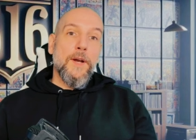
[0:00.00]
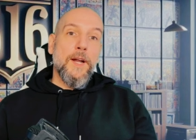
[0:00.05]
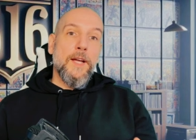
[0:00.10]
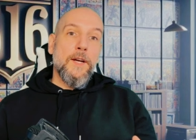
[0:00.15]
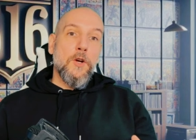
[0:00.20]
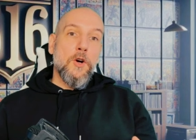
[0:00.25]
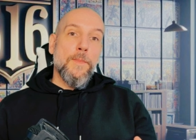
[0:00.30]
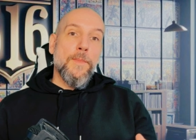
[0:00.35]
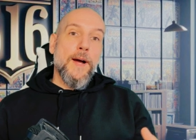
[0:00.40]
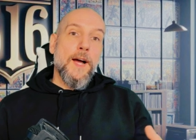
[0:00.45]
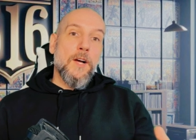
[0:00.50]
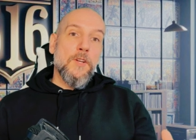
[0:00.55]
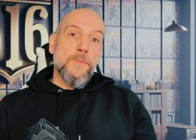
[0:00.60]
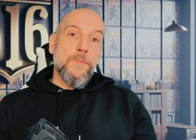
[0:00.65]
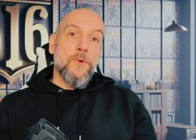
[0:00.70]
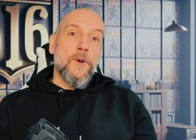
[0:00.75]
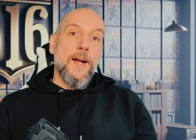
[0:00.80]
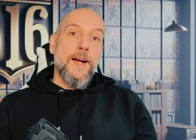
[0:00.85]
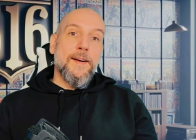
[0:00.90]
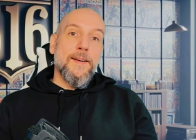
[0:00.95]
I know Miles
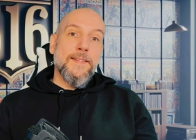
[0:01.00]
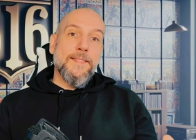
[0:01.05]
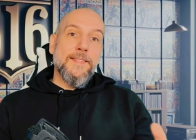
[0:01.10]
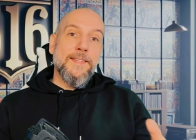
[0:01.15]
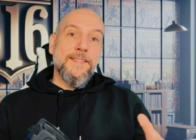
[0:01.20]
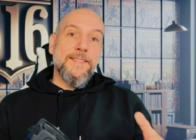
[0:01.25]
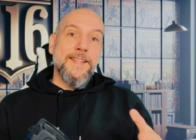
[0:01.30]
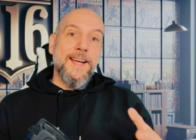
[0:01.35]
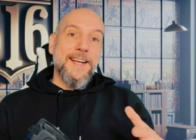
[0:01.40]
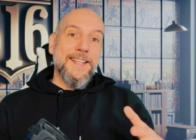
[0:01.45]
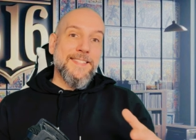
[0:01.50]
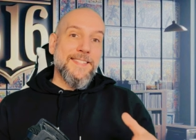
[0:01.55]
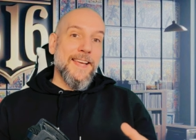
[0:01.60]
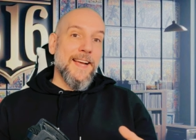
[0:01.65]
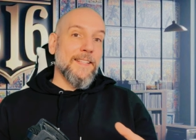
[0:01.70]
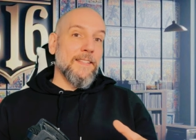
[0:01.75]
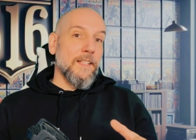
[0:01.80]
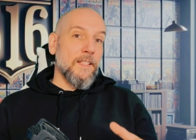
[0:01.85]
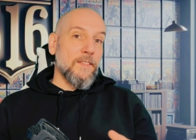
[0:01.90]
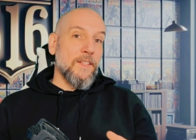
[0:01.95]
Morales is not
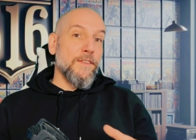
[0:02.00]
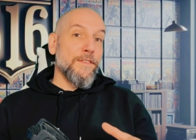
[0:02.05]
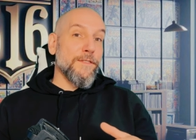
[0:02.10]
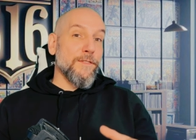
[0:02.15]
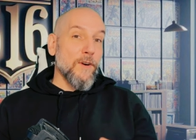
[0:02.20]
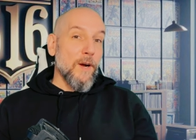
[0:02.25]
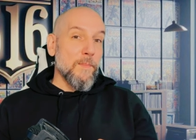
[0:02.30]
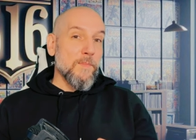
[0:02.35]
technically from